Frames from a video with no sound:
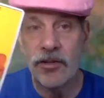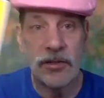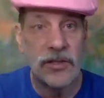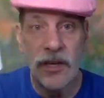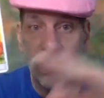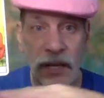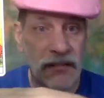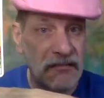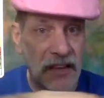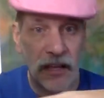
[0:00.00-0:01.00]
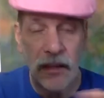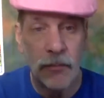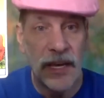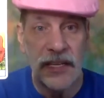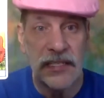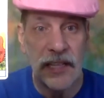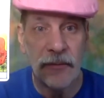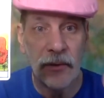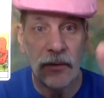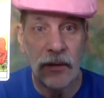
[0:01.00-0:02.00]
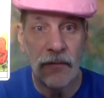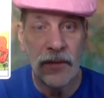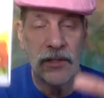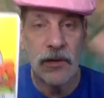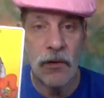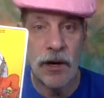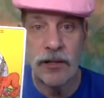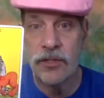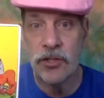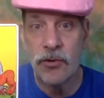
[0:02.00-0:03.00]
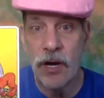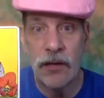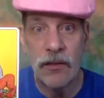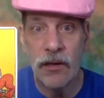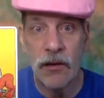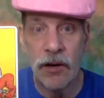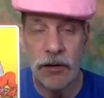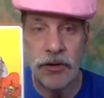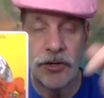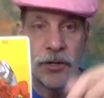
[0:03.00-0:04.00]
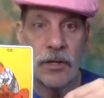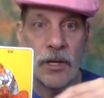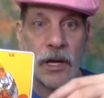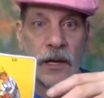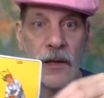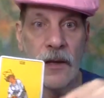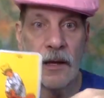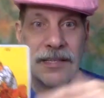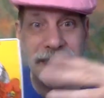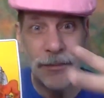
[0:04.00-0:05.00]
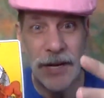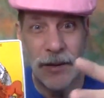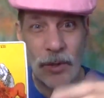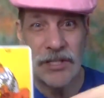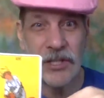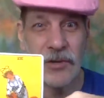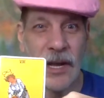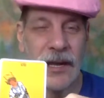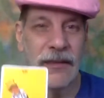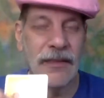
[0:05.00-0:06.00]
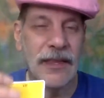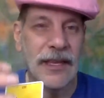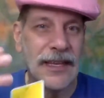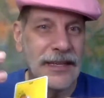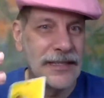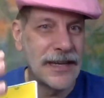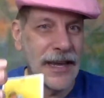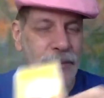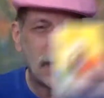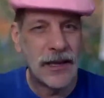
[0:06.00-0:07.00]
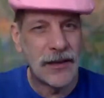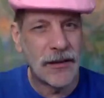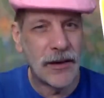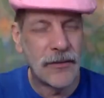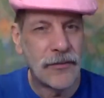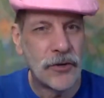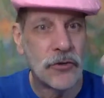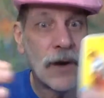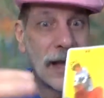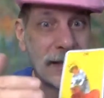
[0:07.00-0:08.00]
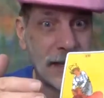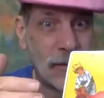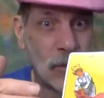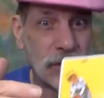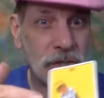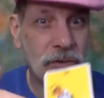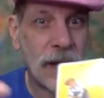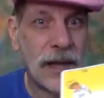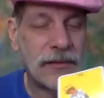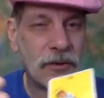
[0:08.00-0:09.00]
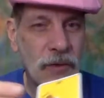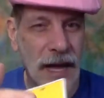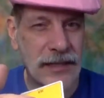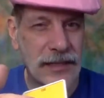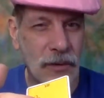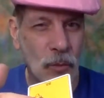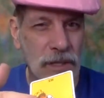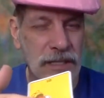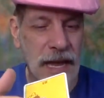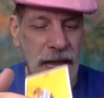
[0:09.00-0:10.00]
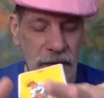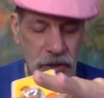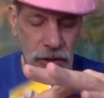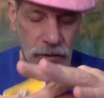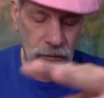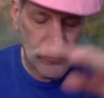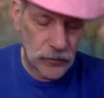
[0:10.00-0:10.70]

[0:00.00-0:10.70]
Just, I mean, at the base level of this card, it's strength, courage, uh, summoning one's strength, taming, kind of directing one's strength, directing one's action.